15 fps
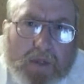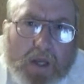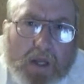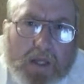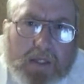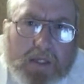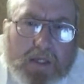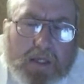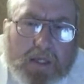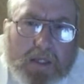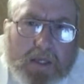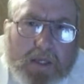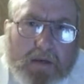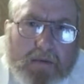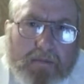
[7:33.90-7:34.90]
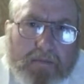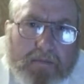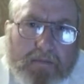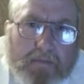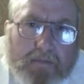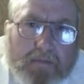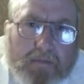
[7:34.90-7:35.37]
Listen to them.
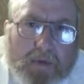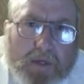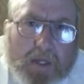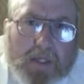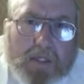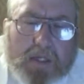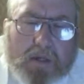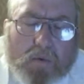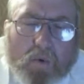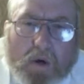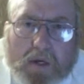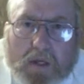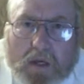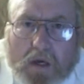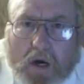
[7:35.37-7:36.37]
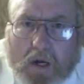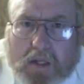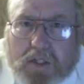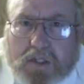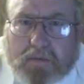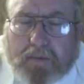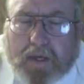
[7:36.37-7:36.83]
Listen to what God is
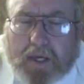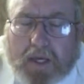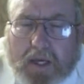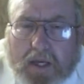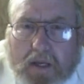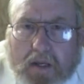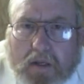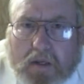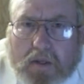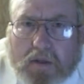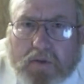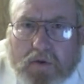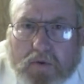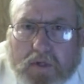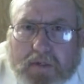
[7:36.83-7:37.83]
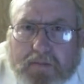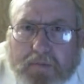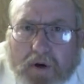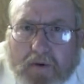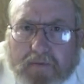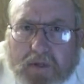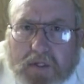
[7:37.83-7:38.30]
speaking through His
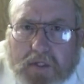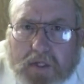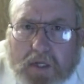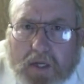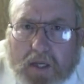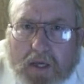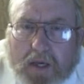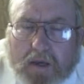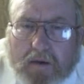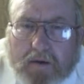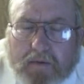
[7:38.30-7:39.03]
prophets today.